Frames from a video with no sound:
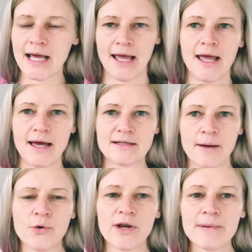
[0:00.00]
and I'm
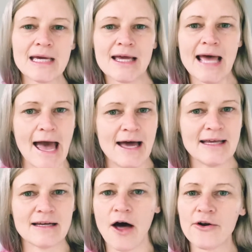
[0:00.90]
going to begin
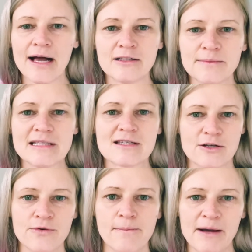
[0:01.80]
adding other elements
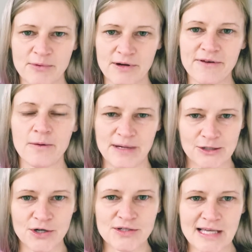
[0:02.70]
to my pre-felt
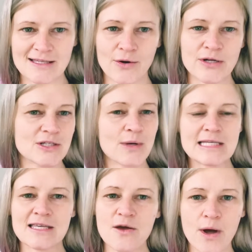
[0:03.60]
pictures, and so I just want to
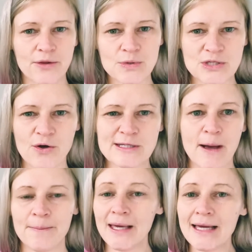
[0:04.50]
see what the results
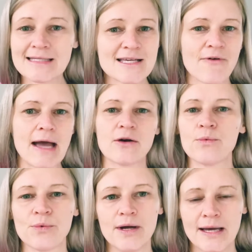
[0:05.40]
might be and see if I can
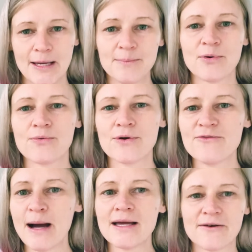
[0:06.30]
improve
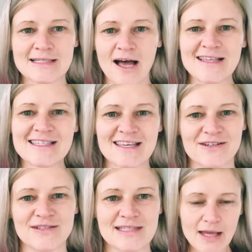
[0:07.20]
my design
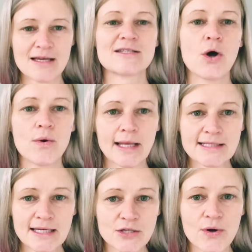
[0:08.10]
skills. So let's
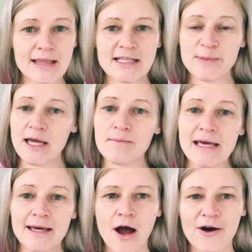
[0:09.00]
get to it. Let's begin
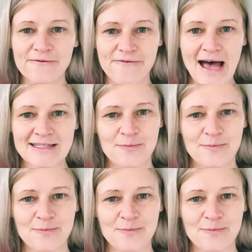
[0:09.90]
making our fast